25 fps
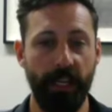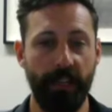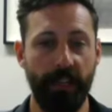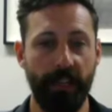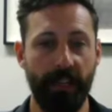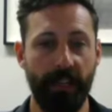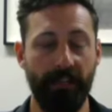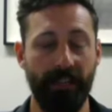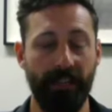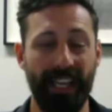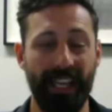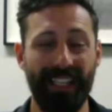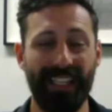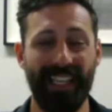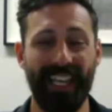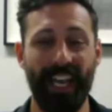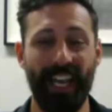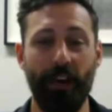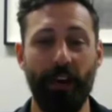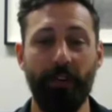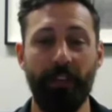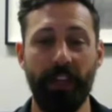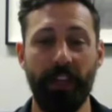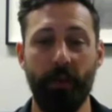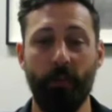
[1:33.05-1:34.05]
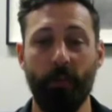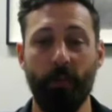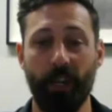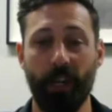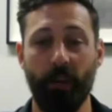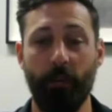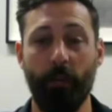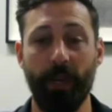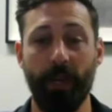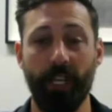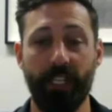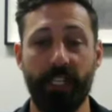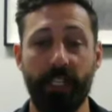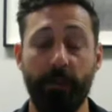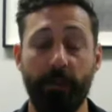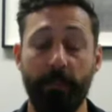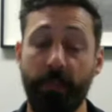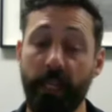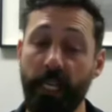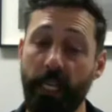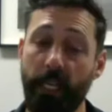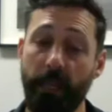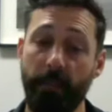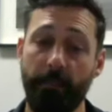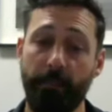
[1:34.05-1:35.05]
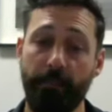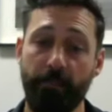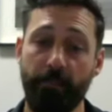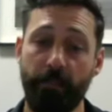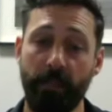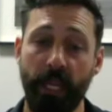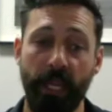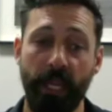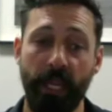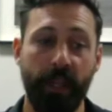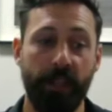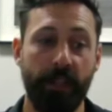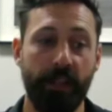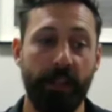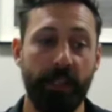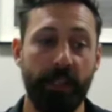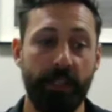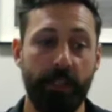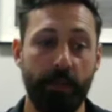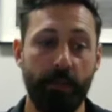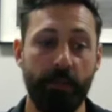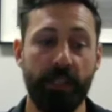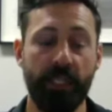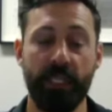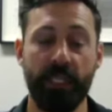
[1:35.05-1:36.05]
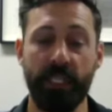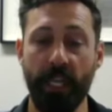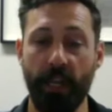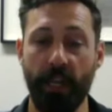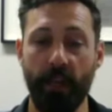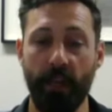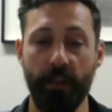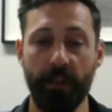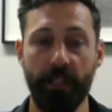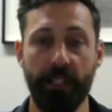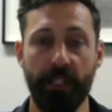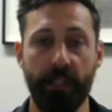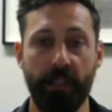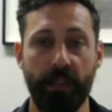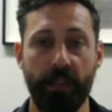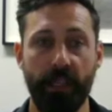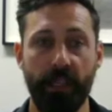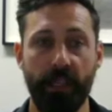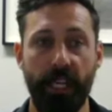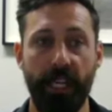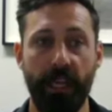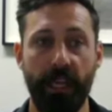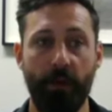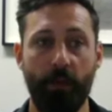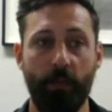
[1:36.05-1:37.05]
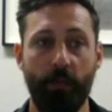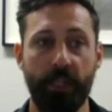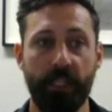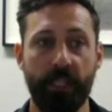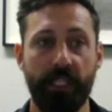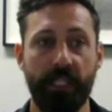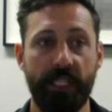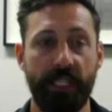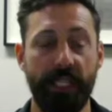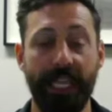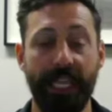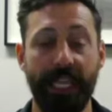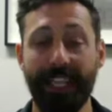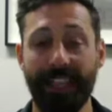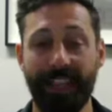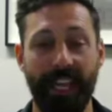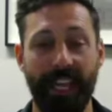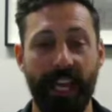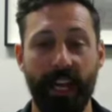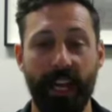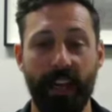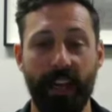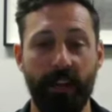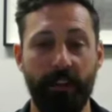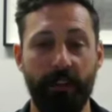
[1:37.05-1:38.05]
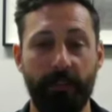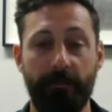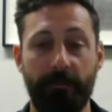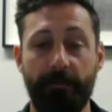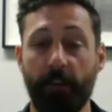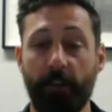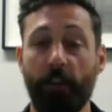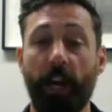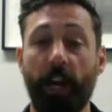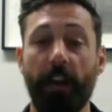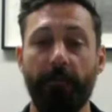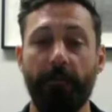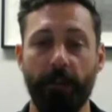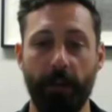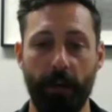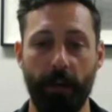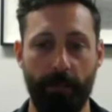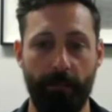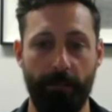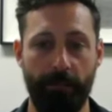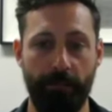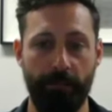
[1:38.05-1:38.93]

the less healthy we're going to be, because those cells can't withstand that forever.